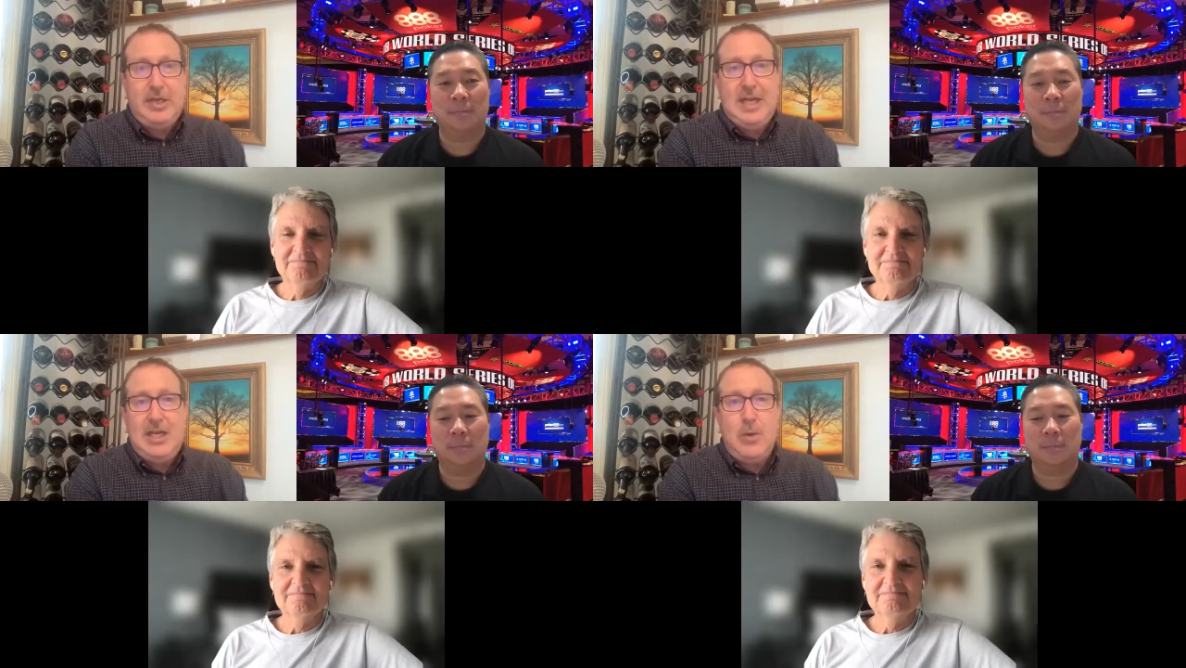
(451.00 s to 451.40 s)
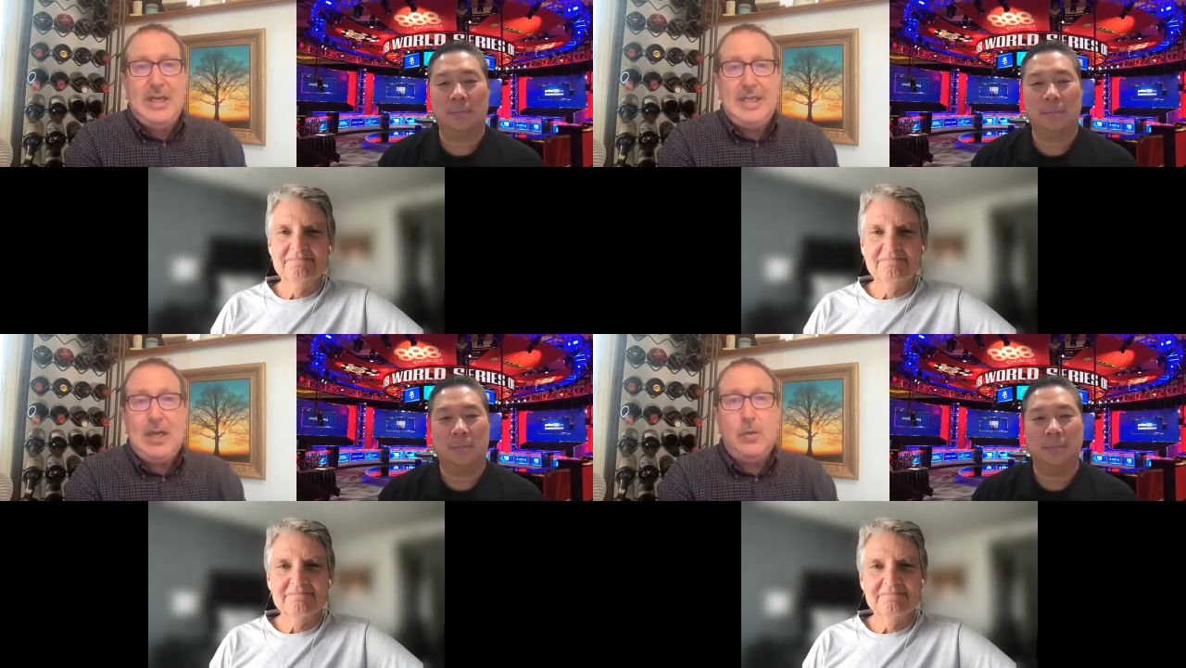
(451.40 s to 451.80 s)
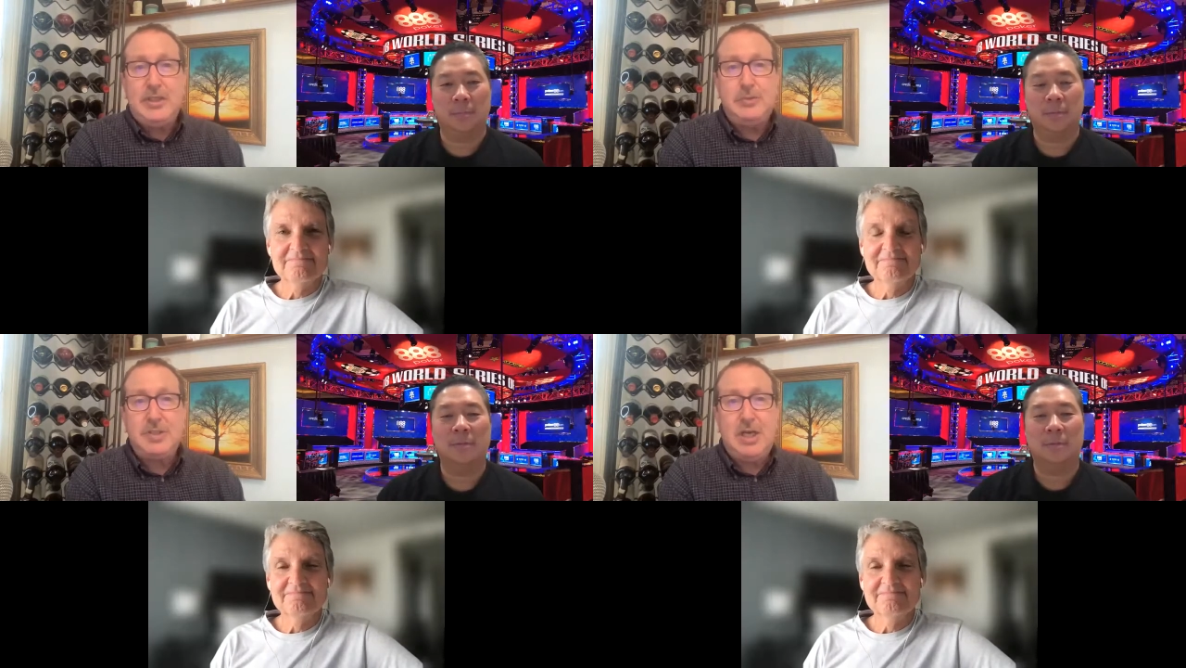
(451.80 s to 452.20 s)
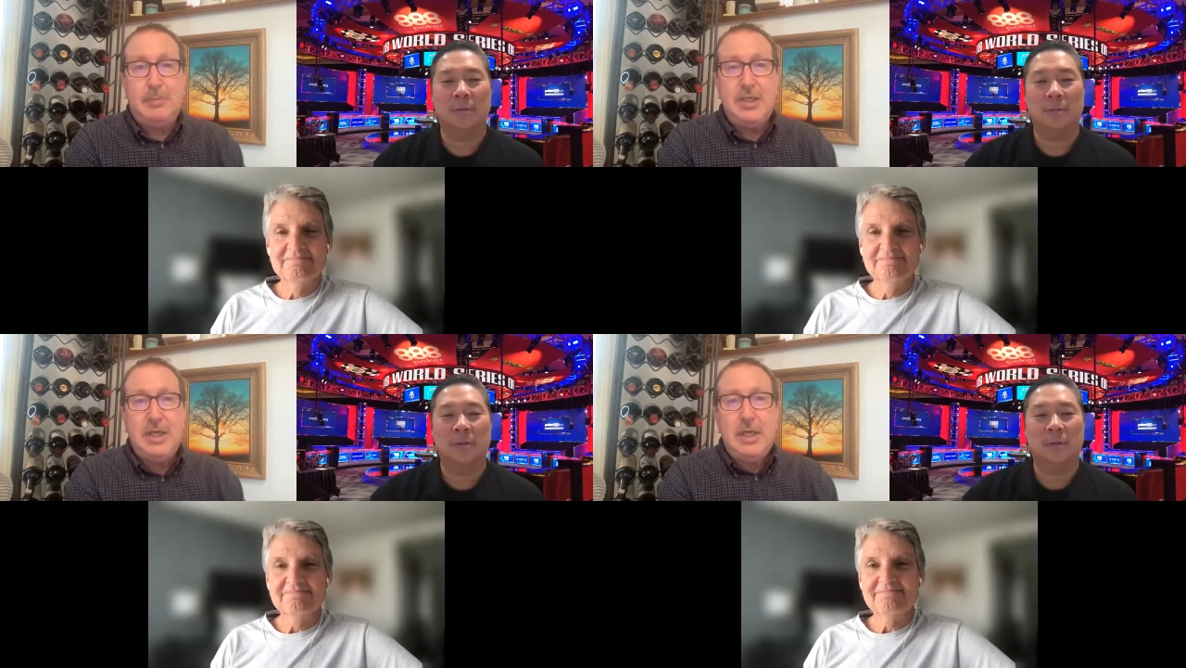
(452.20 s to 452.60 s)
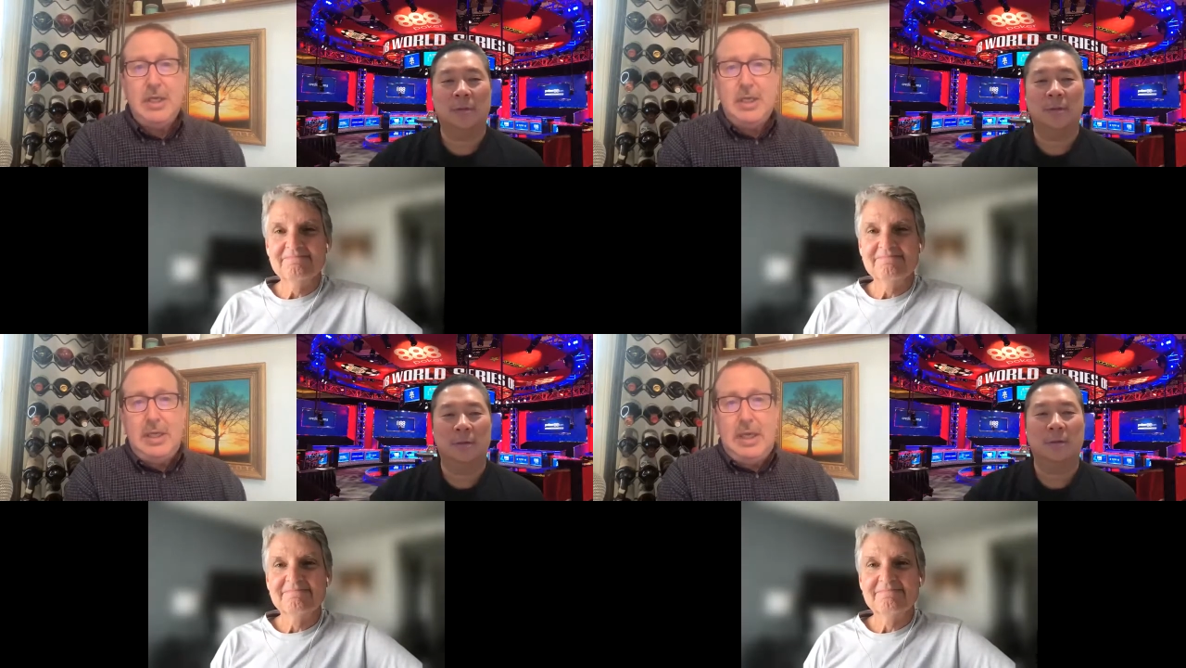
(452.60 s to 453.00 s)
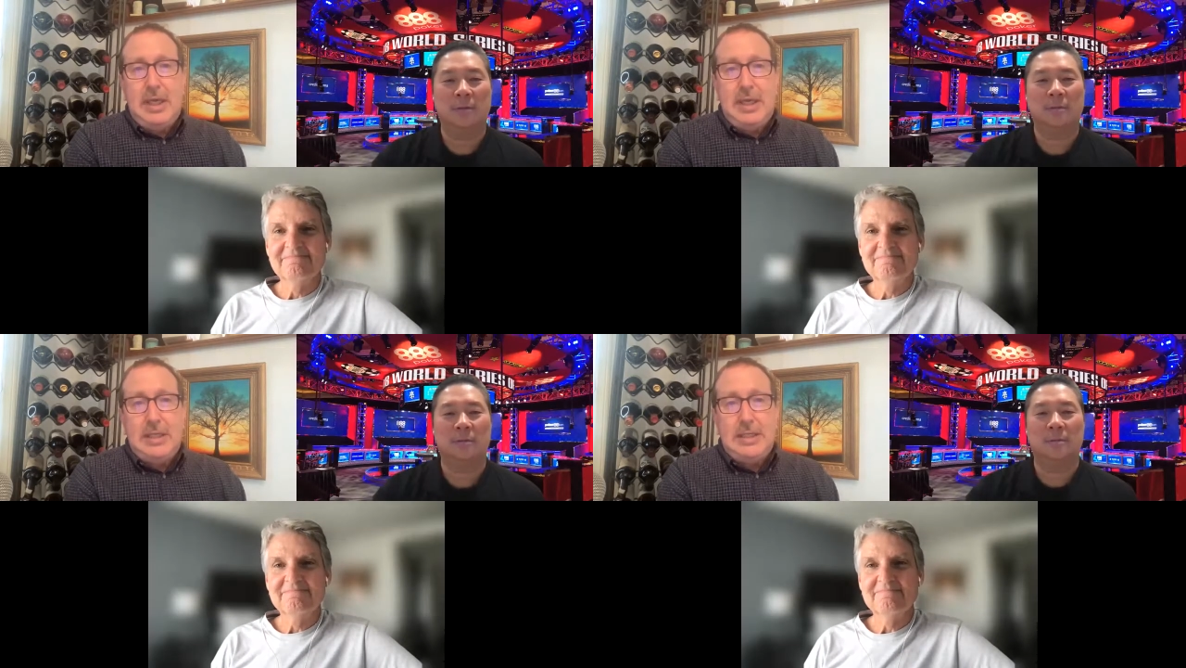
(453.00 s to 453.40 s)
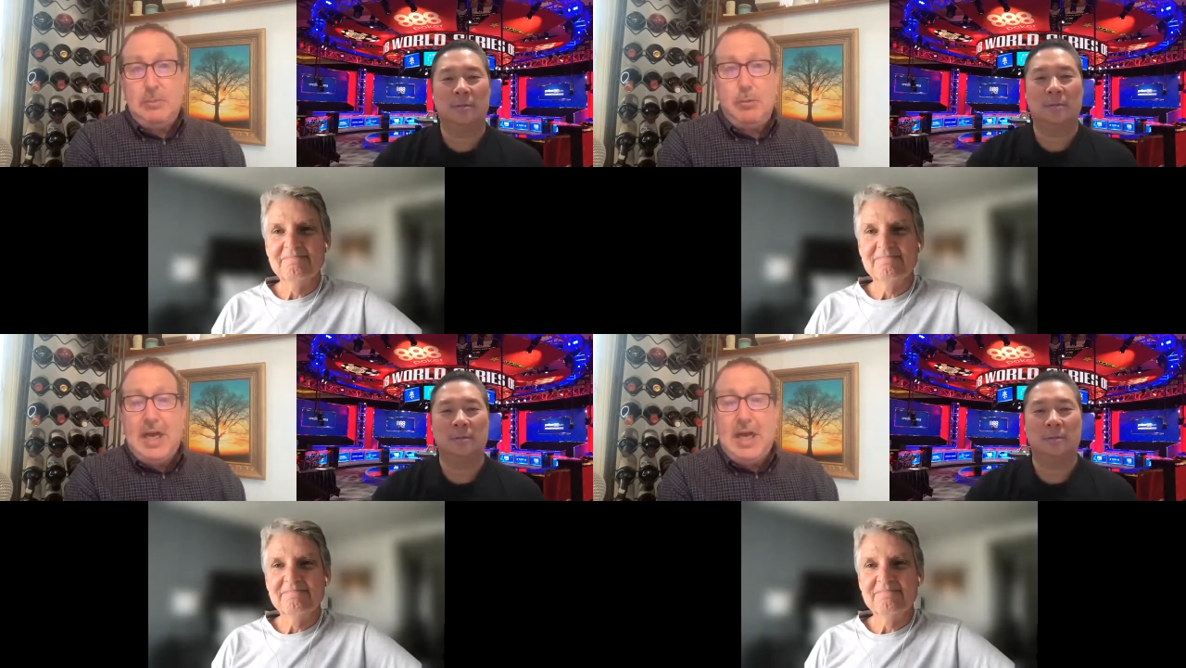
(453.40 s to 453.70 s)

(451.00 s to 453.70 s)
Speaker 1: I had no idea that question was coming, and they said,